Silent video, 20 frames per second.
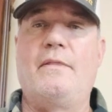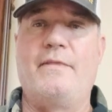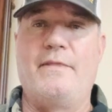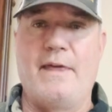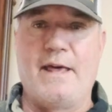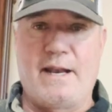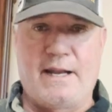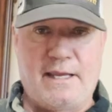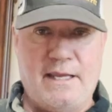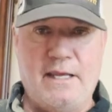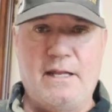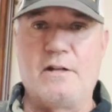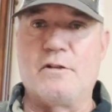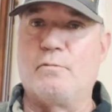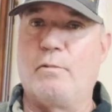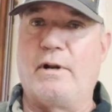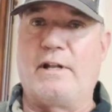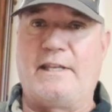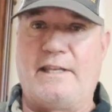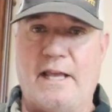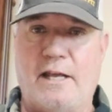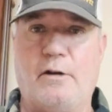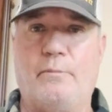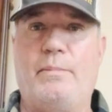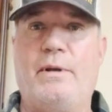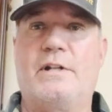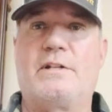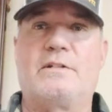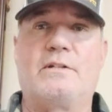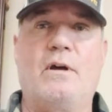That again is what Gator
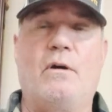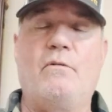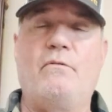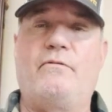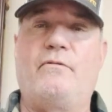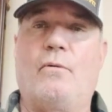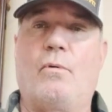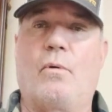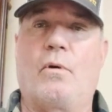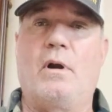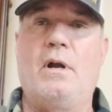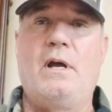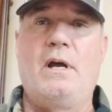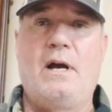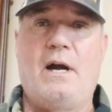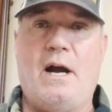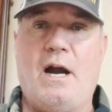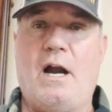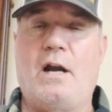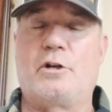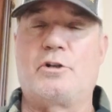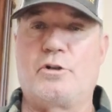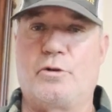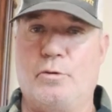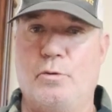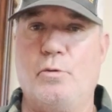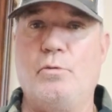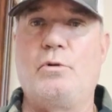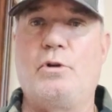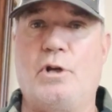Pit's known for, our
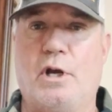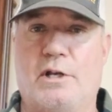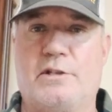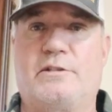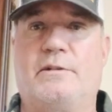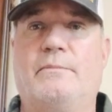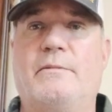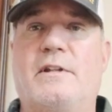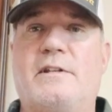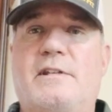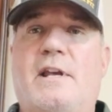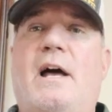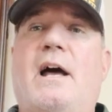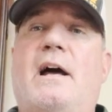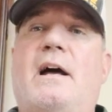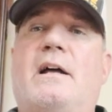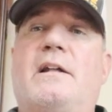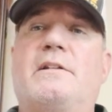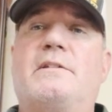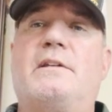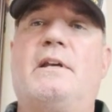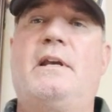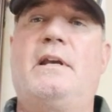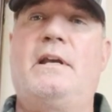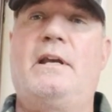true custom designs.